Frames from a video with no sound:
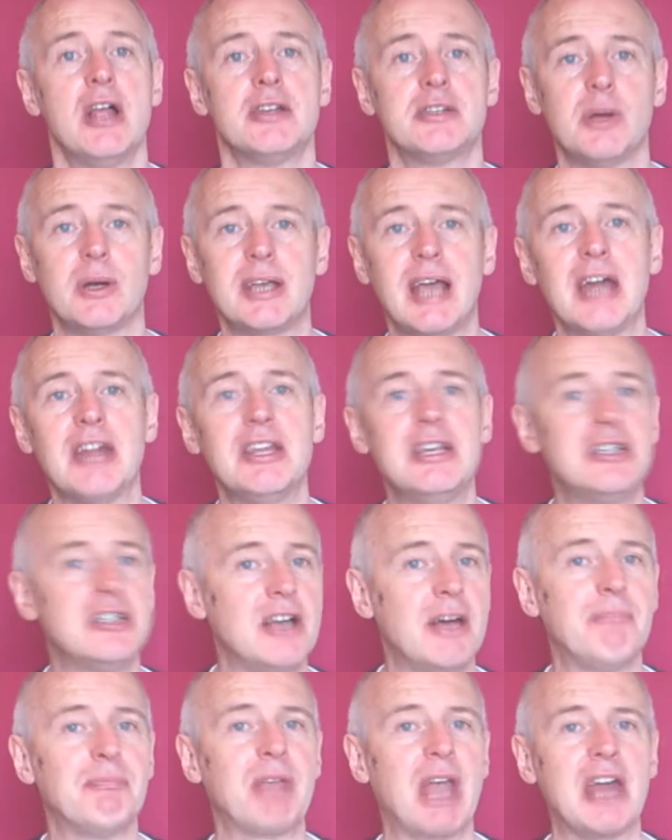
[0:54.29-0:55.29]
So I get these,
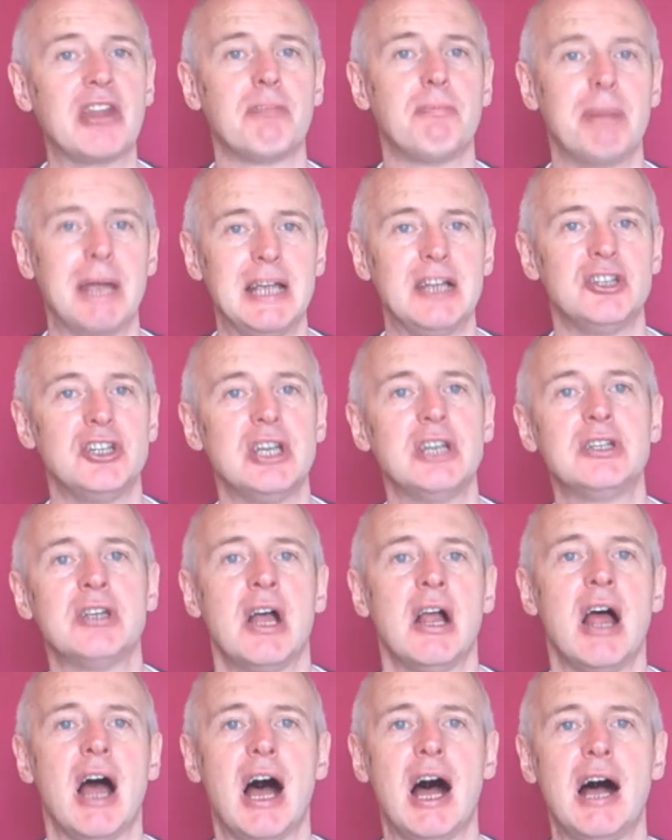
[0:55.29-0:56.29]
the
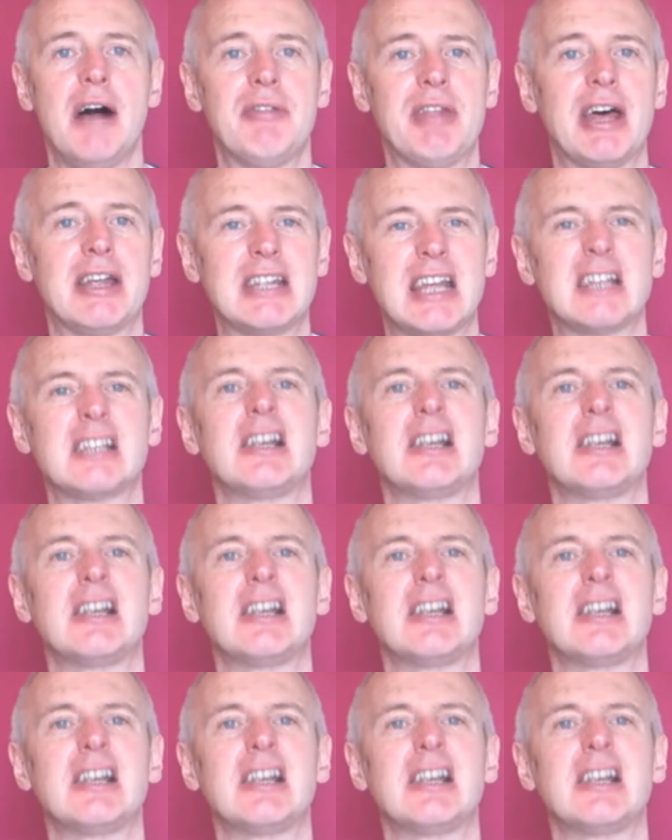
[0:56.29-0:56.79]
peaches, that